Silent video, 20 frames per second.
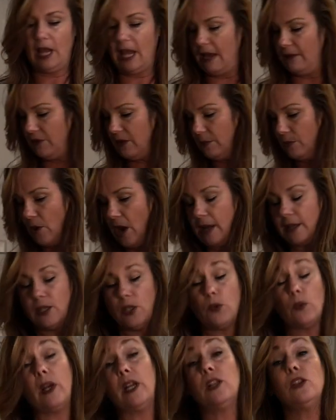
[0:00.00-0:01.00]
have them
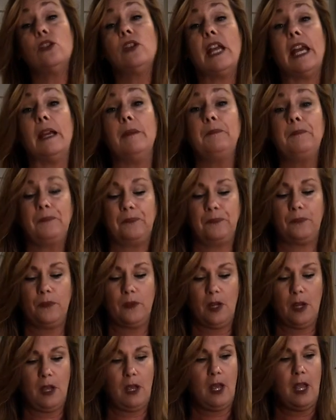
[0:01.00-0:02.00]
practice writing their name,
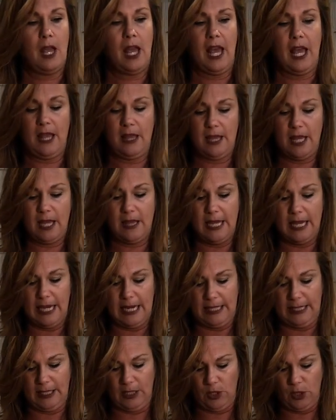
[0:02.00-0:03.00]
and then they
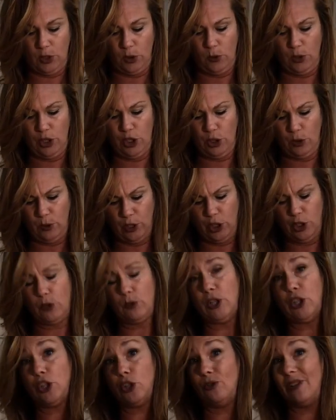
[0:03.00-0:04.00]
get to squish, squish,
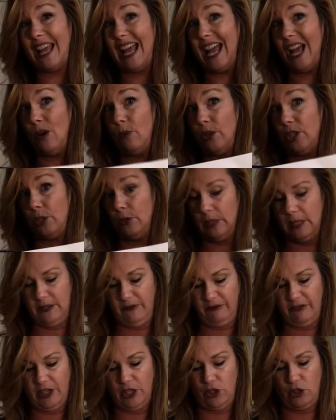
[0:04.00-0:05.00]
squish. So now we're doing some
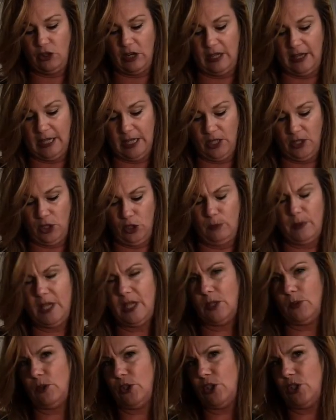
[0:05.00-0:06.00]
finger strengthening too
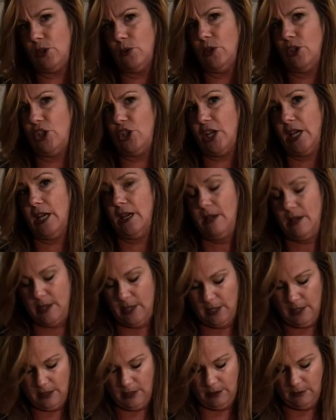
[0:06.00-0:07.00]
because we're squishing.
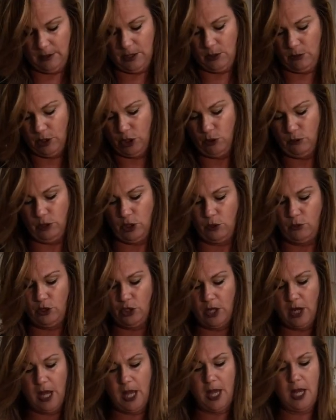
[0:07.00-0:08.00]
So we squish, squish, squish
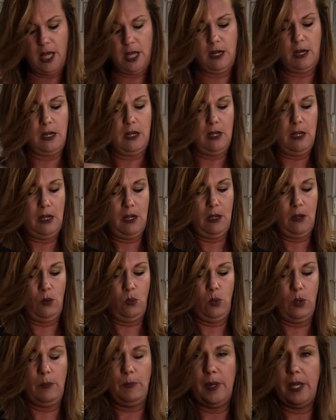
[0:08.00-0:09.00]
it on.
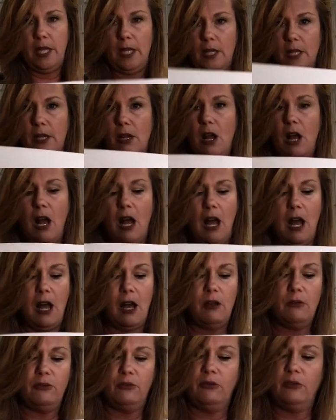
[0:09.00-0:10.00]
We peel it
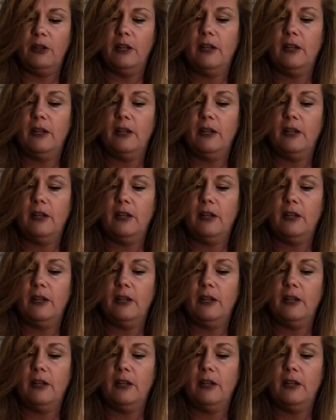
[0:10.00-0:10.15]
off,